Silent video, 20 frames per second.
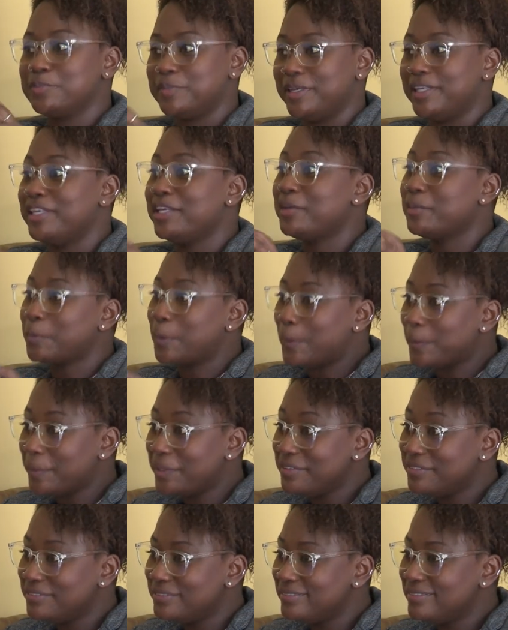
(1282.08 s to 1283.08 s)
speaking
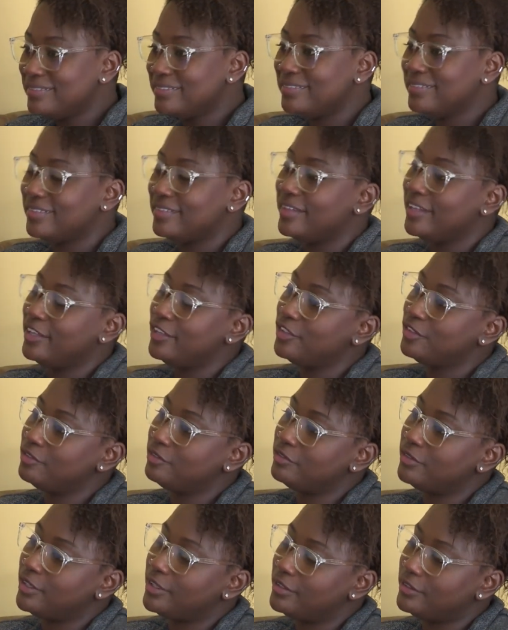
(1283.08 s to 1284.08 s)
moment
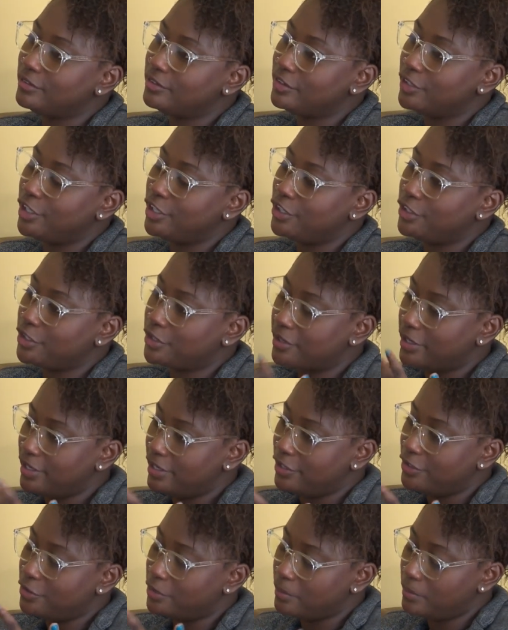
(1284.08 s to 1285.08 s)
in, in, in your
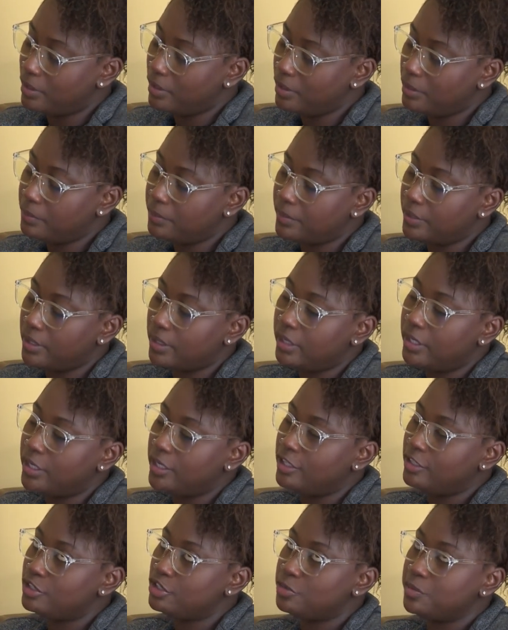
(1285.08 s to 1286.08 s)
head, in your mind, but
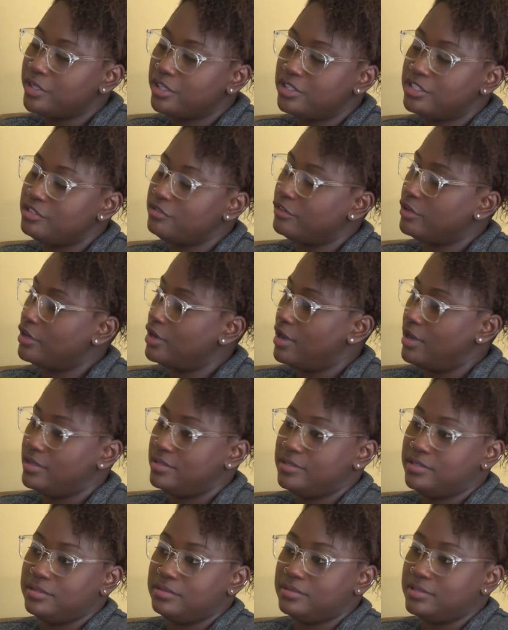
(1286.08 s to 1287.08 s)
to be honest, for
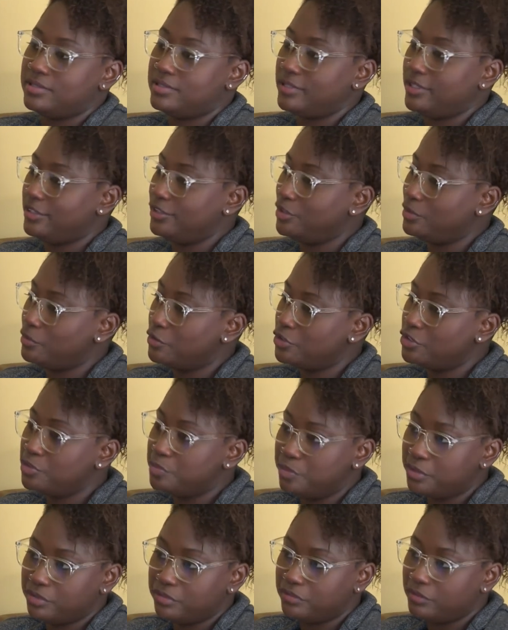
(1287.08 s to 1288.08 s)
us, it was like the
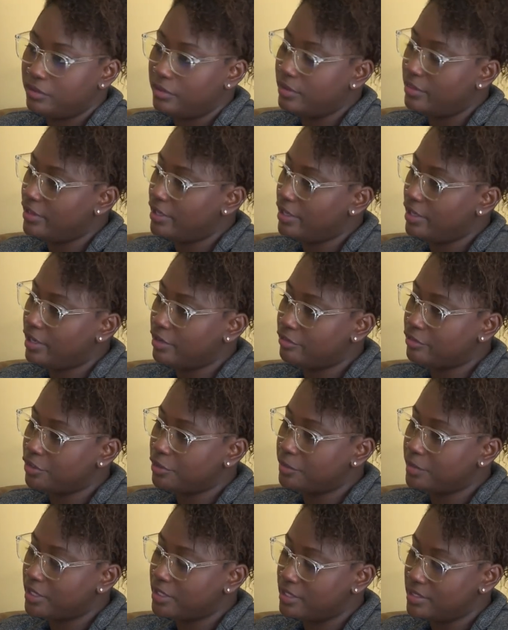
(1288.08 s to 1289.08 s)
most beautiful thing
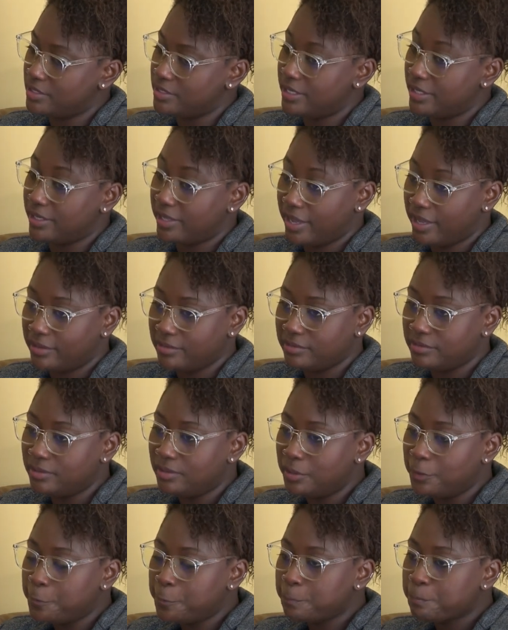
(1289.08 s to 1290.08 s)
ever because, again,
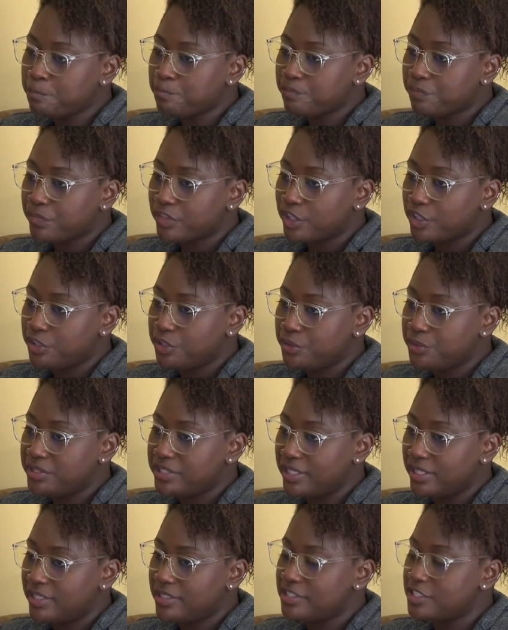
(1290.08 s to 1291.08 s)
you
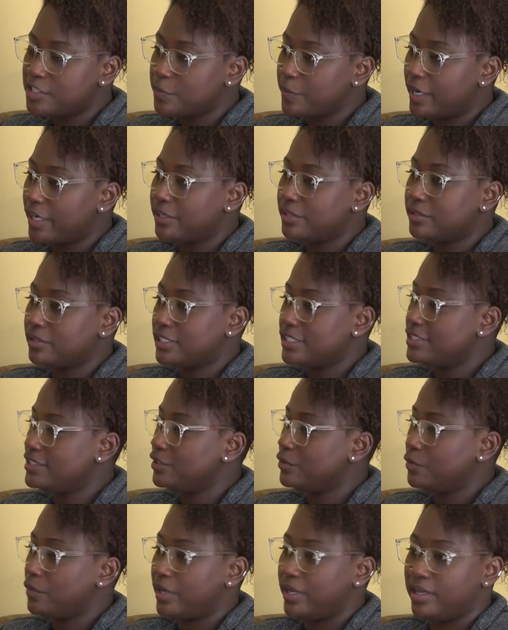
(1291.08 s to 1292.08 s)
did inspire us
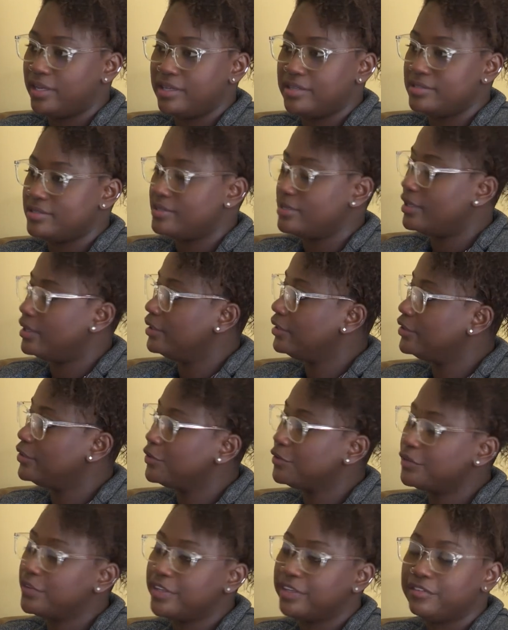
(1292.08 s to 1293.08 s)
in ways that
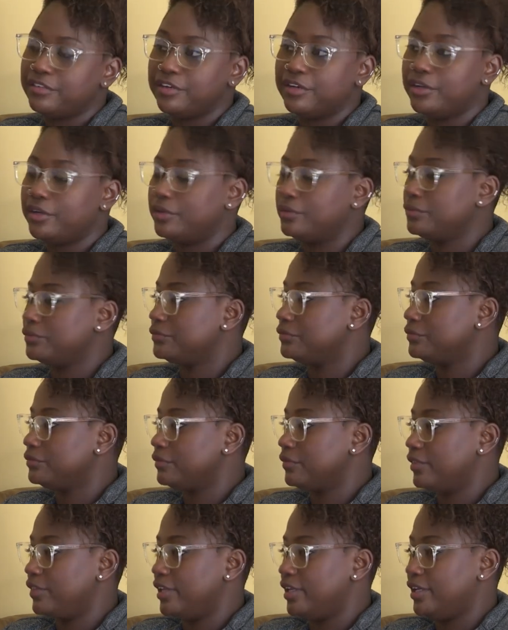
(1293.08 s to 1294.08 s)
you don't even know.
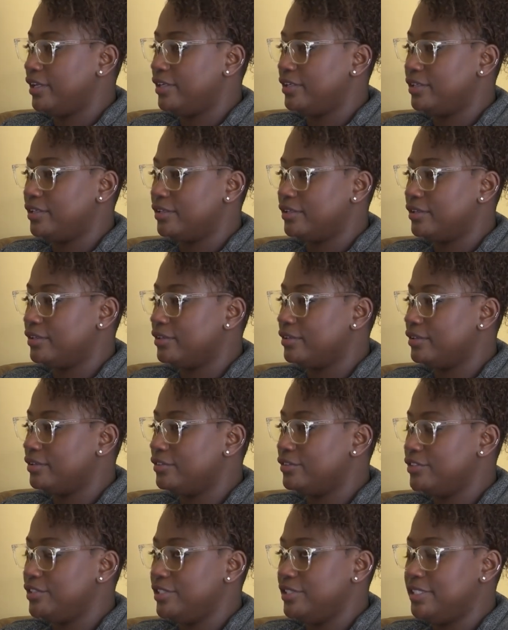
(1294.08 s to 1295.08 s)
Like mm.
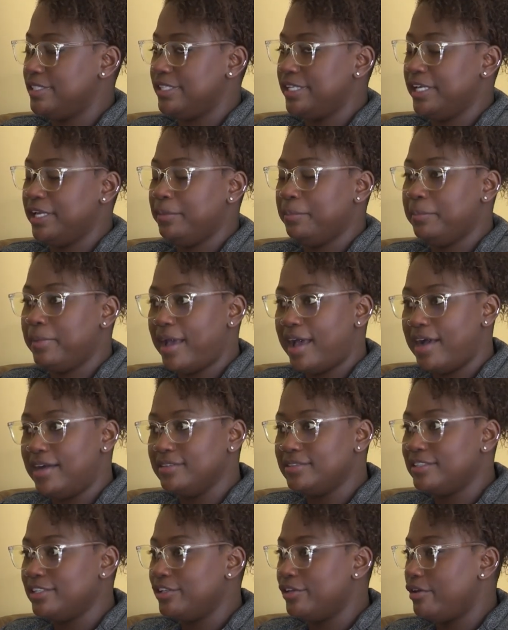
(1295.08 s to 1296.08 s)
the, the
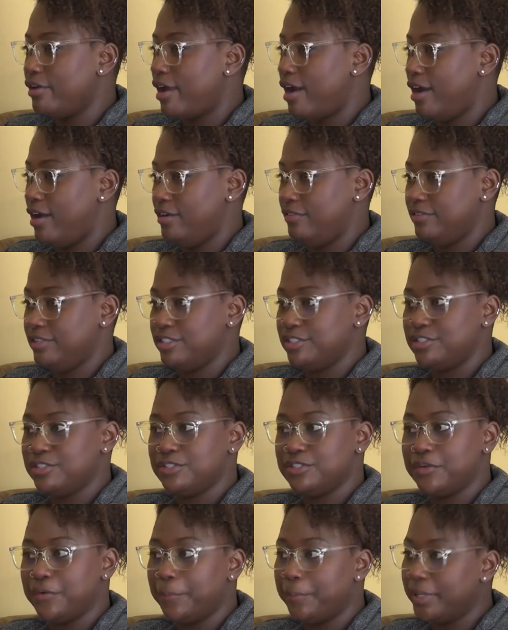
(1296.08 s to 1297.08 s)
impact that you have in
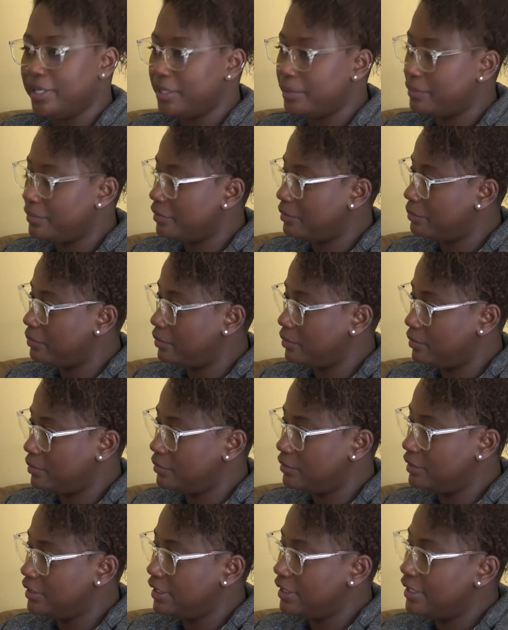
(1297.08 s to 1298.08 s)
so many
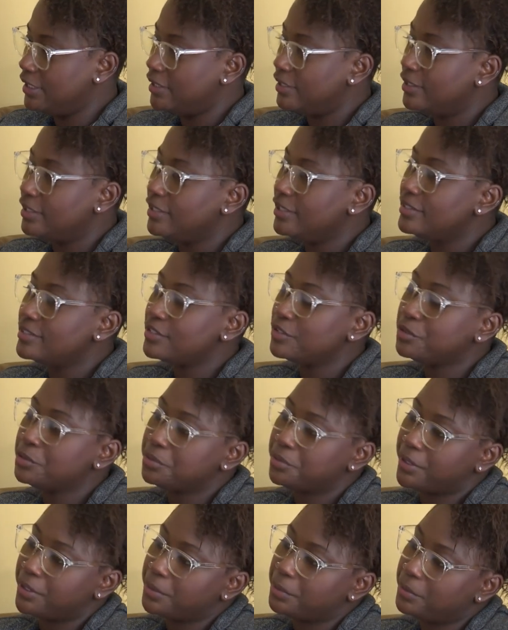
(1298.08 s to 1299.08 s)
people is
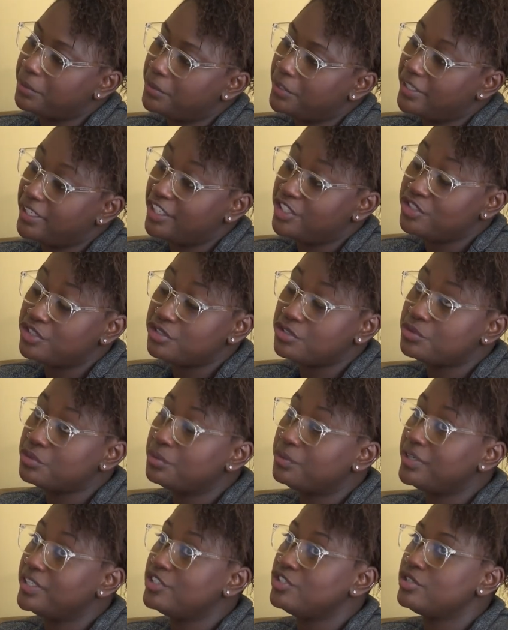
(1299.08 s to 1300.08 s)
incredible. And I just
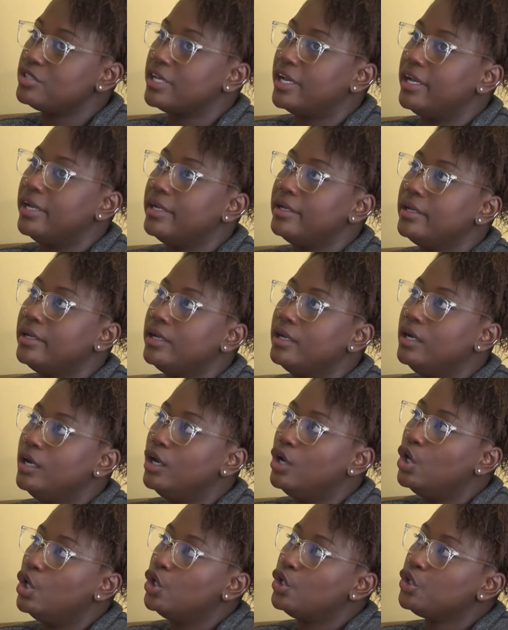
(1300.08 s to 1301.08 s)
wish that
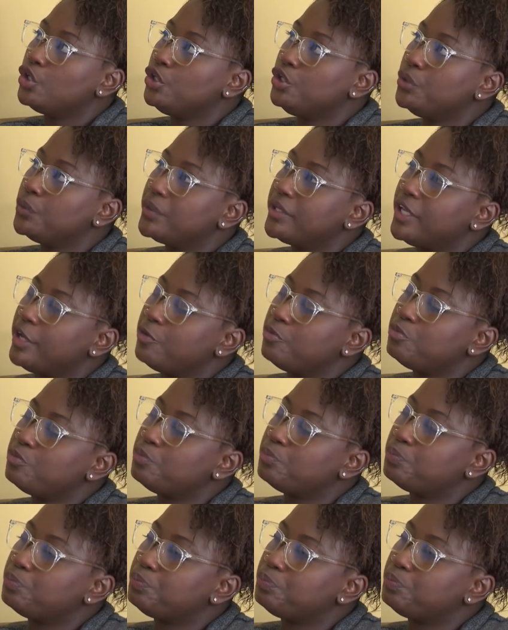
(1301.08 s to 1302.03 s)
you can